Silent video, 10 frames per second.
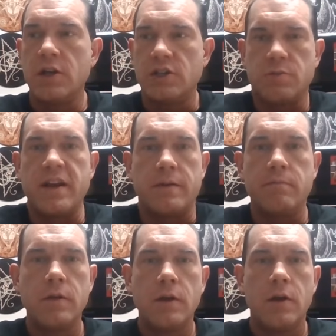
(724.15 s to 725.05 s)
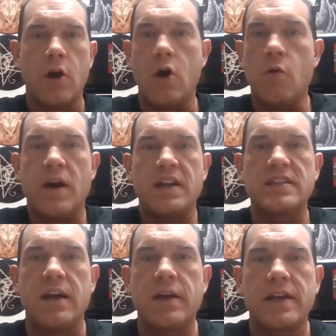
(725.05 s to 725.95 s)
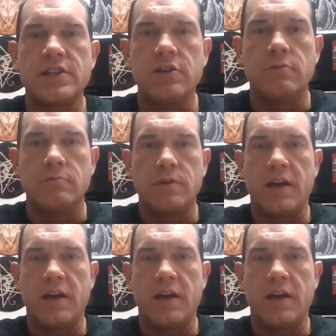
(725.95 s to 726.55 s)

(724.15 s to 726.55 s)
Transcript: Sweden all wanted to sound like Entombed.